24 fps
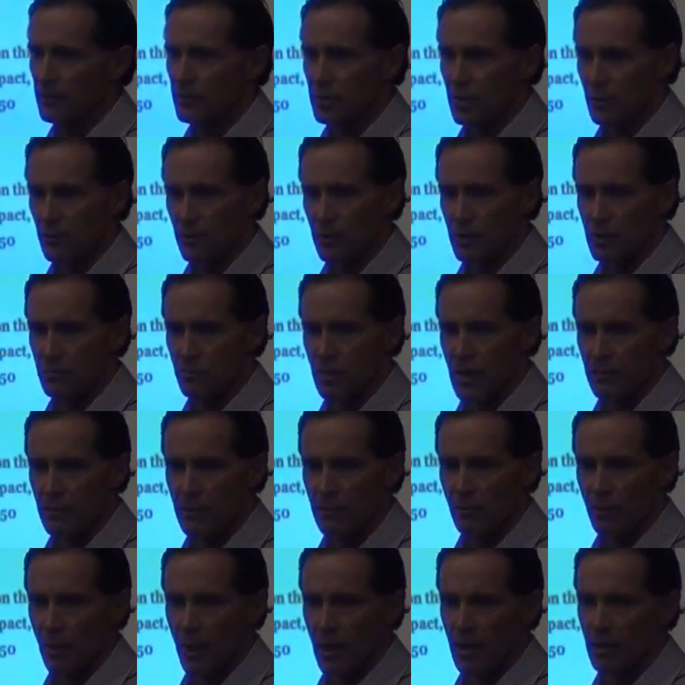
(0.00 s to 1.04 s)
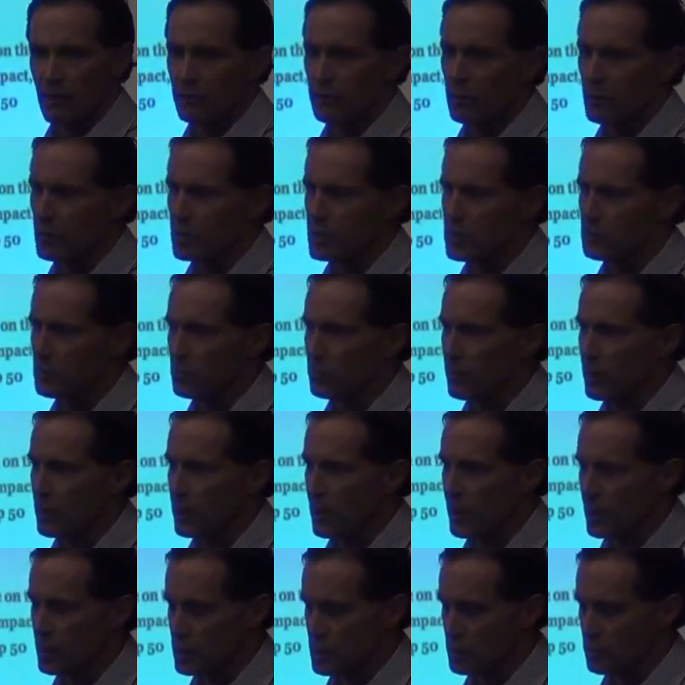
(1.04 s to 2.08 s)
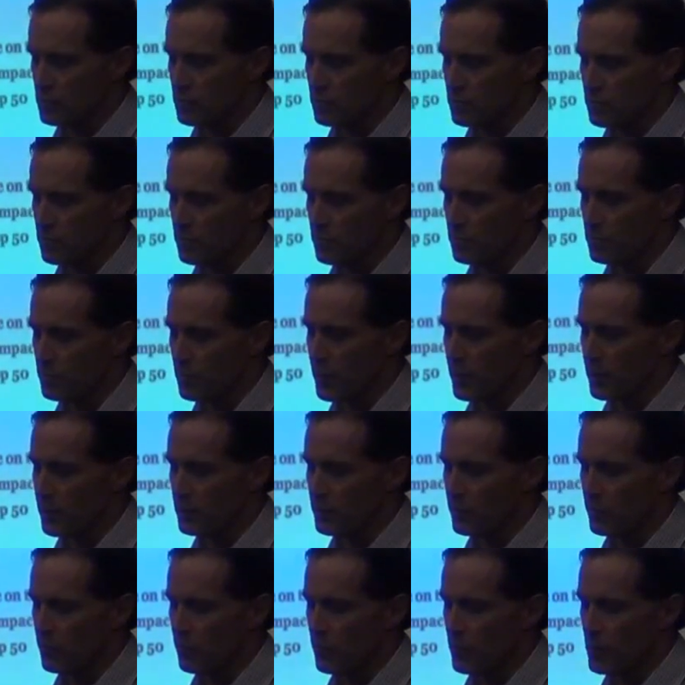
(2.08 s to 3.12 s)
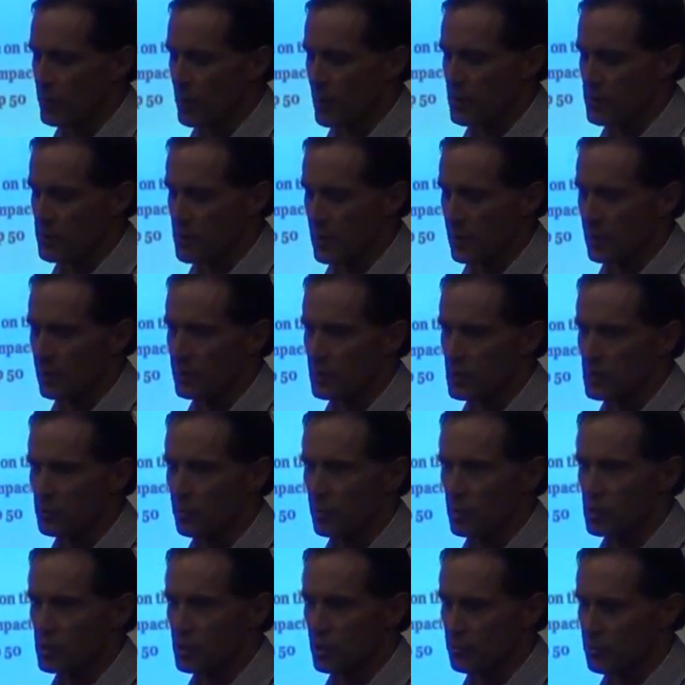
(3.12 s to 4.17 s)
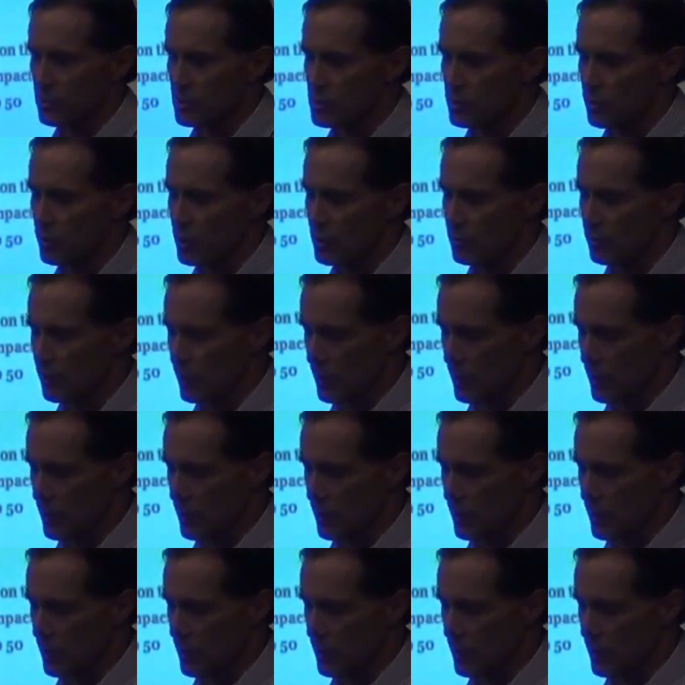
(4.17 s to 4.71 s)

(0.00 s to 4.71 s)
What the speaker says: Some of this may be related to Fukushima radiation, but I think at this point still the majority